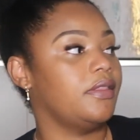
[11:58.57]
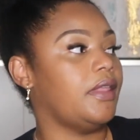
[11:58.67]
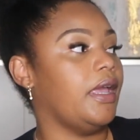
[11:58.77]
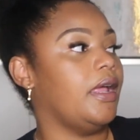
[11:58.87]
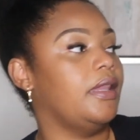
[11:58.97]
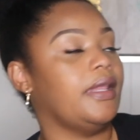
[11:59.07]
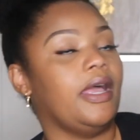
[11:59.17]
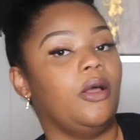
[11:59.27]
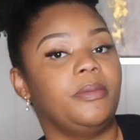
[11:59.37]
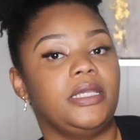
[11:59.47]
that
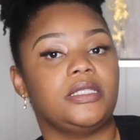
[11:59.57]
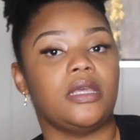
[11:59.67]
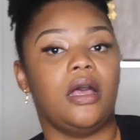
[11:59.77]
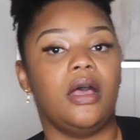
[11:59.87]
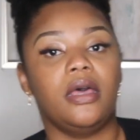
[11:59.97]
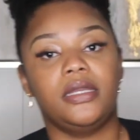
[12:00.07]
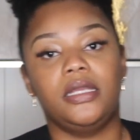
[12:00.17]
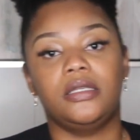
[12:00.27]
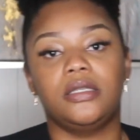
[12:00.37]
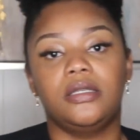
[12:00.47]
allow me to
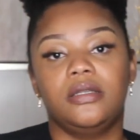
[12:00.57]
audit